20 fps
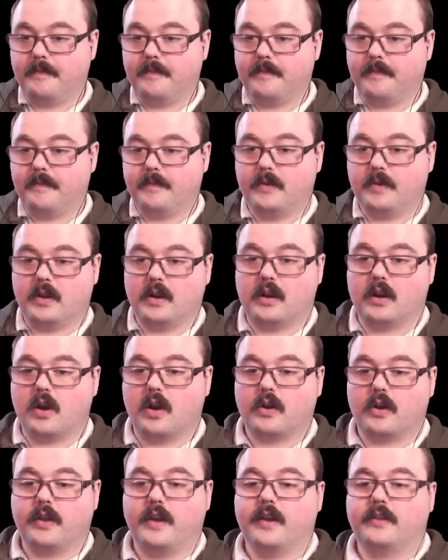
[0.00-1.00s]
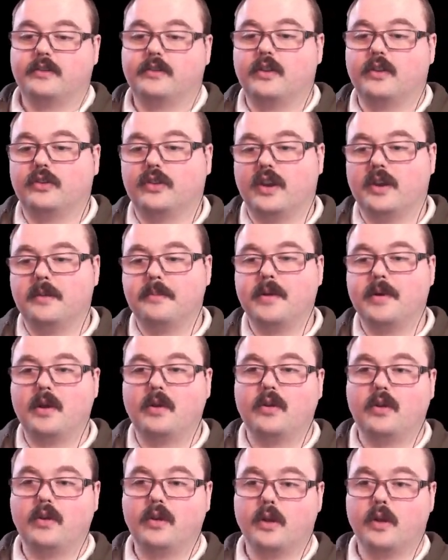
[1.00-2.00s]
I'm going to lock this just so you can build
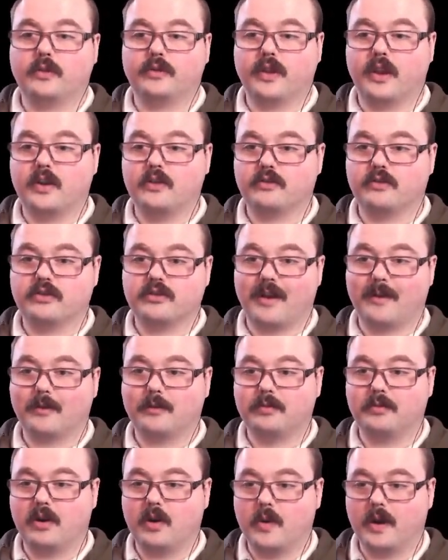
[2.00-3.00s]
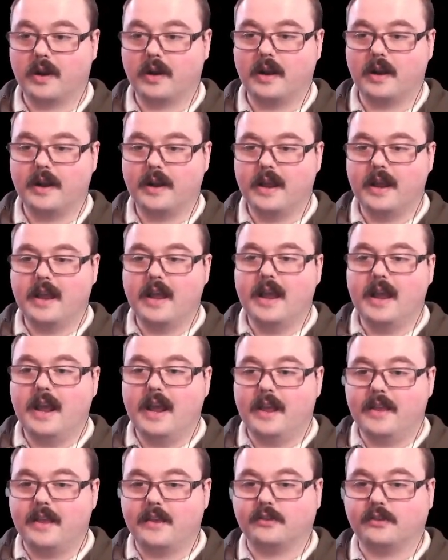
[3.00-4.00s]
all those sentry traps pretty quickly.
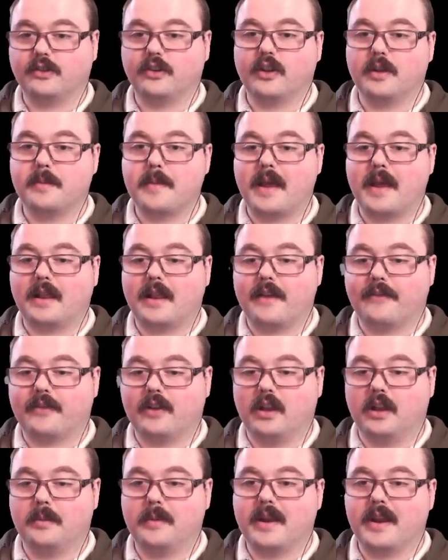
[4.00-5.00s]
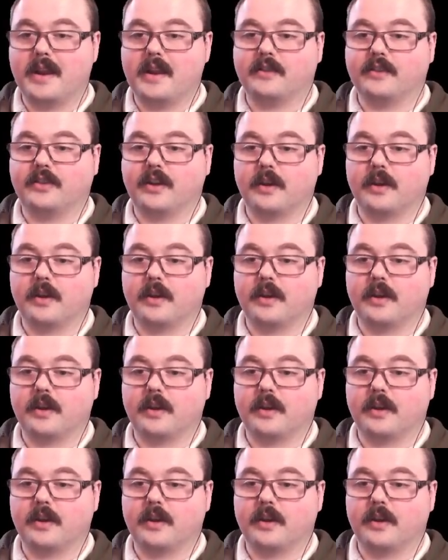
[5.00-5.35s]
This is just going to make life a little bit easier.